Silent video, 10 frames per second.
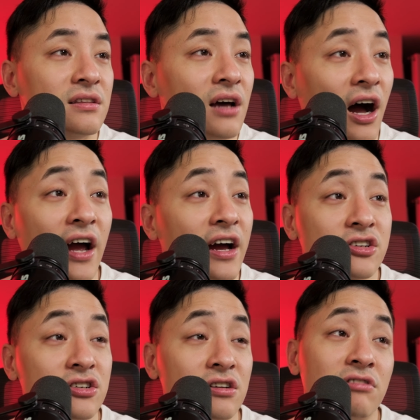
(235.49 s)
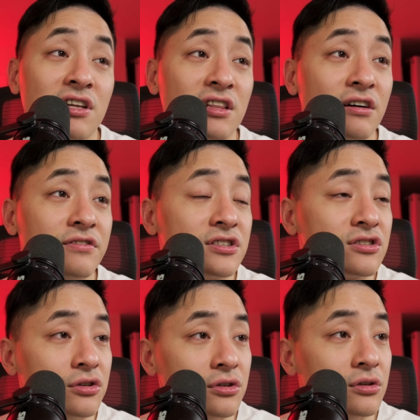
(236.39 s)
I actually really love this
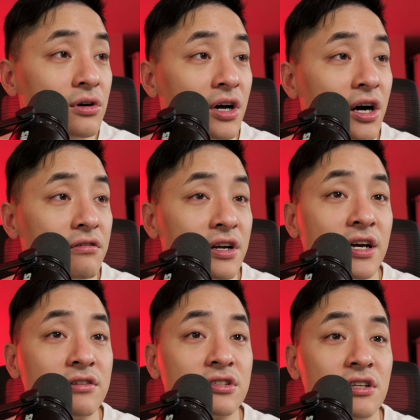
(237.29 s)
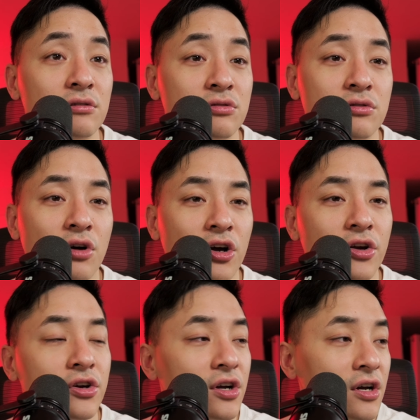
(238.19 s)
too. Right now it's a little too dark,
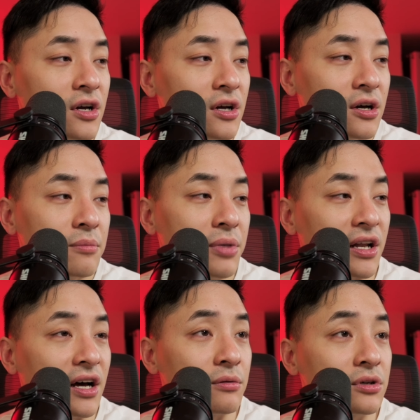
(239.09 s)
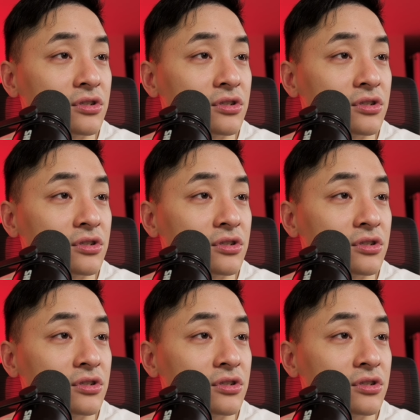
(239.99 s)
but I want to